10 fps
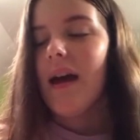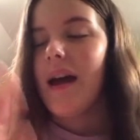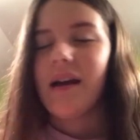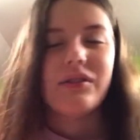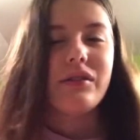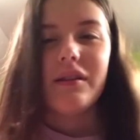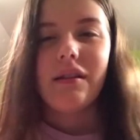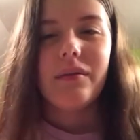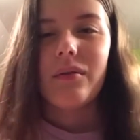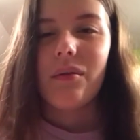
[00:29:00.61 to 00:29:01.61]
actually
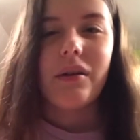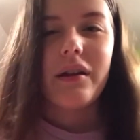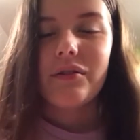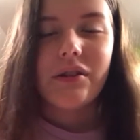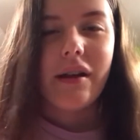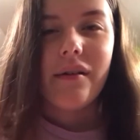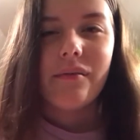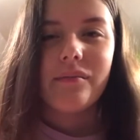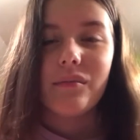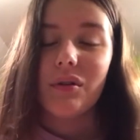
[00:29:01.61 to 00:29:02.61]
like
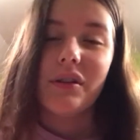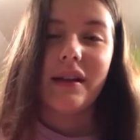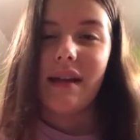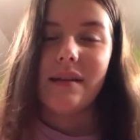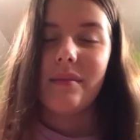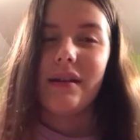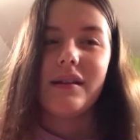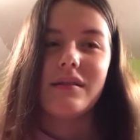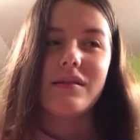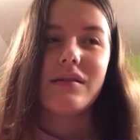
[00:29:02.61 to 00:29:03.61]
or like anybody
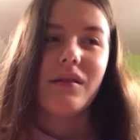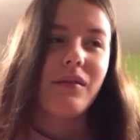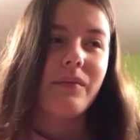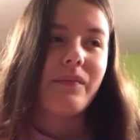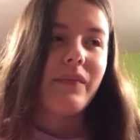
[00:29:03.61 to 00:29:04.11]
is. So